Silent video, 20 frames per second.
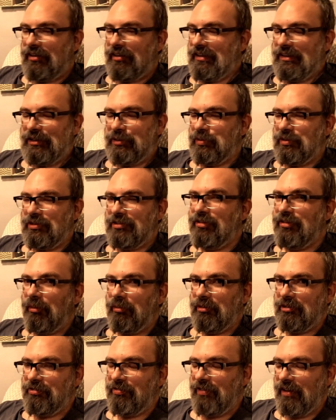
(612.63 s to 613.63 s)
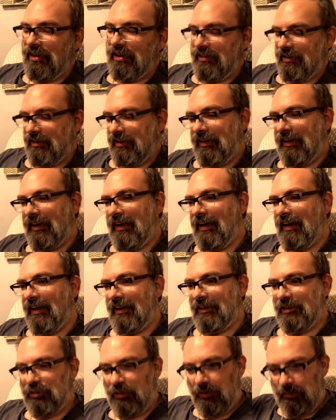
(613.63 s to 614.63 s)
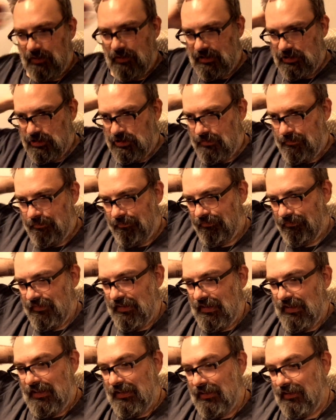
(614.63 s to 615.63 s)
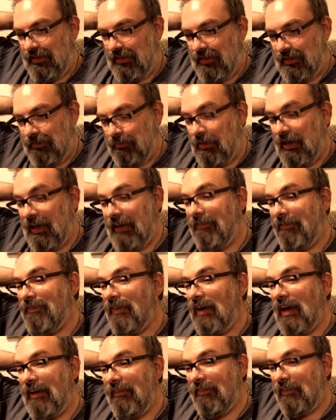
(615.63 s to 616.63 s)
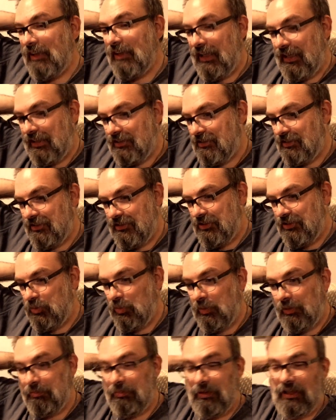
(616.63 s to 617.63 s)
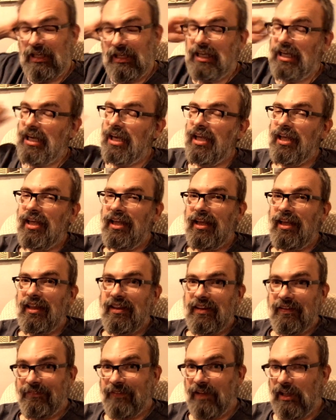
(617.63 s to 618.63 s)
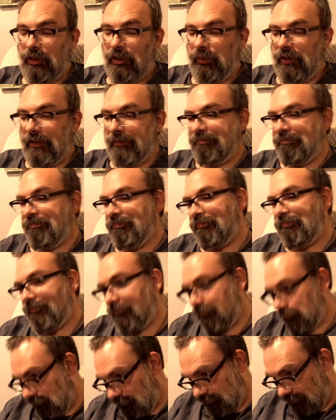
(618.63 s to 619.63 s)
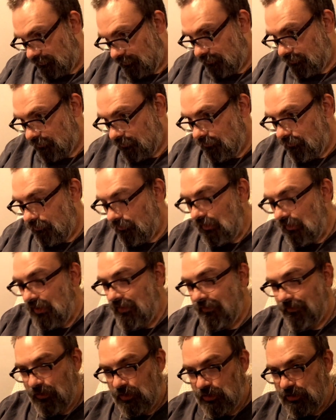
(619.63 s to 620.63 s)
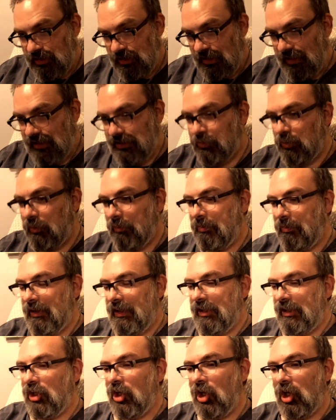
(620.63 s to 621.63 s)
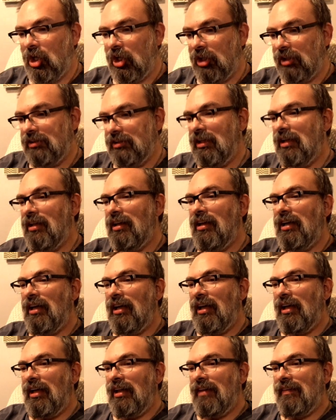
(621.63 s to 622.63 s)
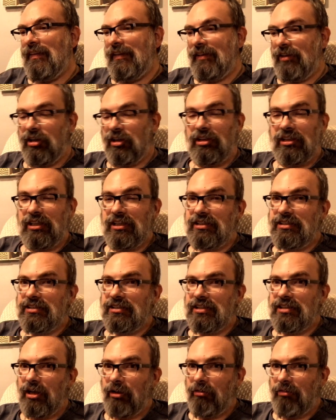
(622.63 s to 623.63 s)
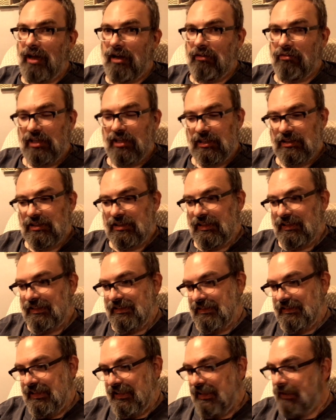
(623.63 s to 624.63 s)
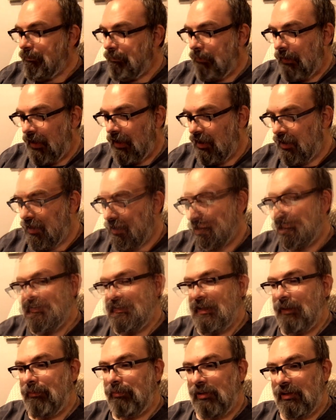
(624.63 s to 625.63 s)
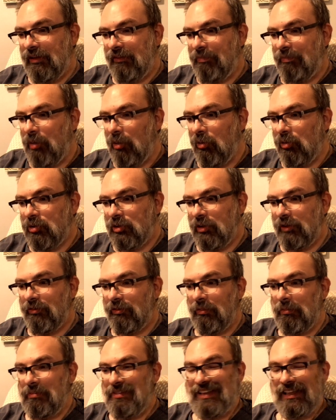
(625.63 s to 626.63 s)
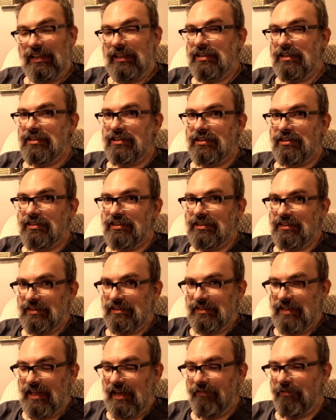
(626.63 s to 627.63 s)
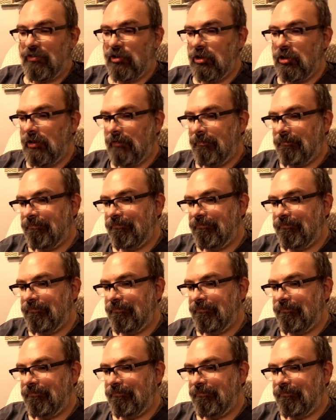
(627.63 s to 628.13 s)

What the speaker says: this was so much fun to imagine. And my 5 classes would be the following. The first class would be called The Darkness Around Us is Deep, Contemplative Poetry from Dickinson to Stafford.